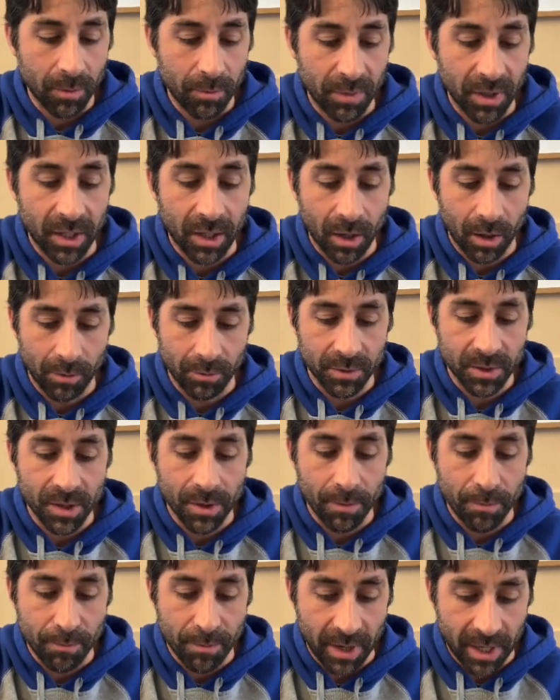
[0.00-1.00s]
becomes the
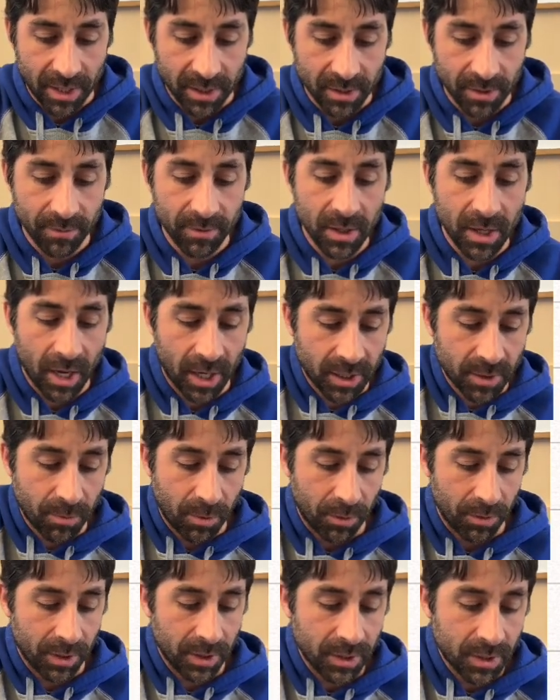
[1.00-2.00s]
base of the
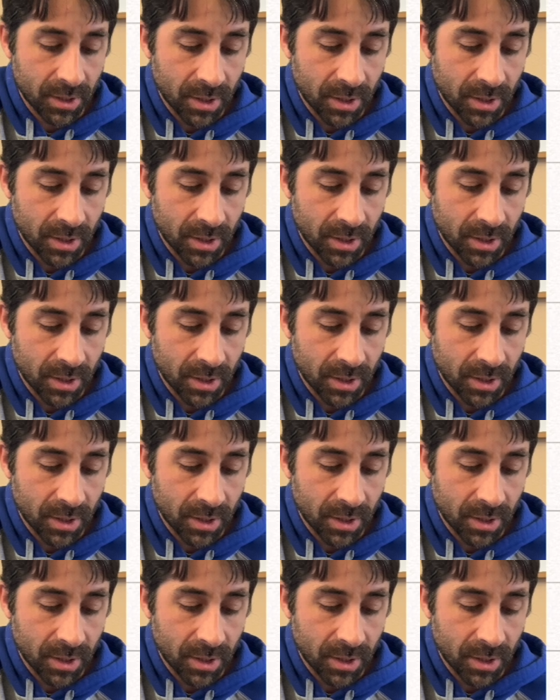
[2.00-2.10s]
exponent.